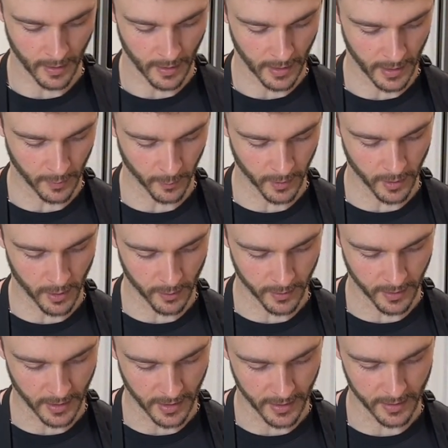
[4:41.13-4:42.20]
And we're going
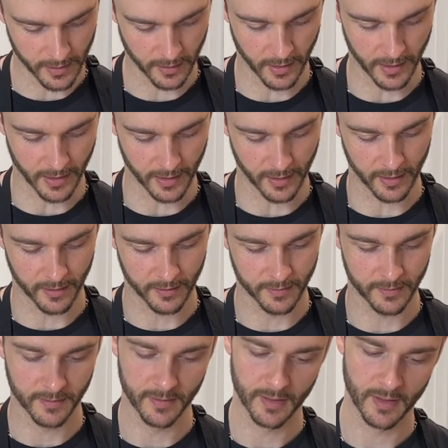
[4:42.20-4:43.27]
kind of like
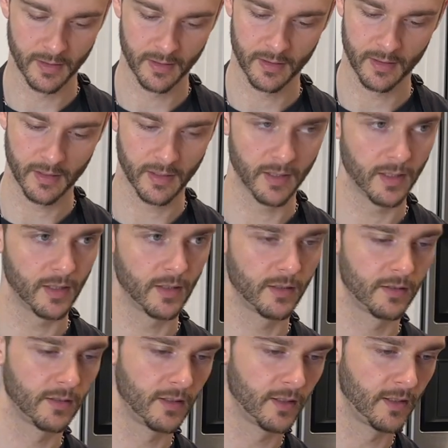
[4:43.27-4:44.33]

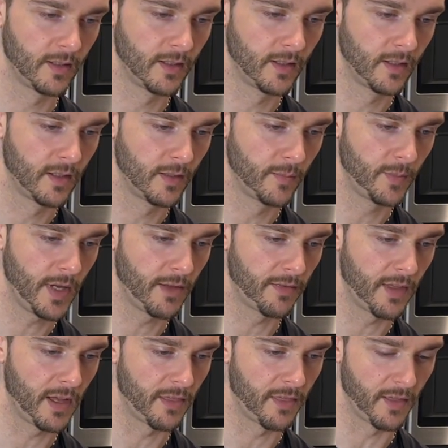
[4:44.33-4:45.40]
about
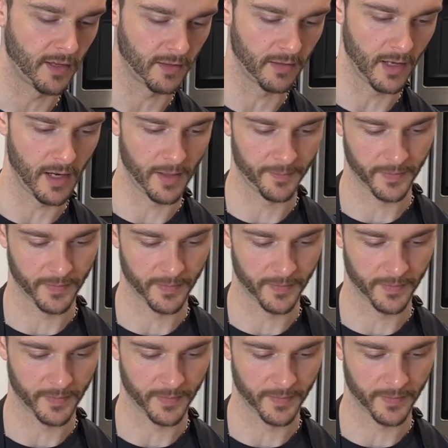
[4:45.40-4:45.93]
that thick there,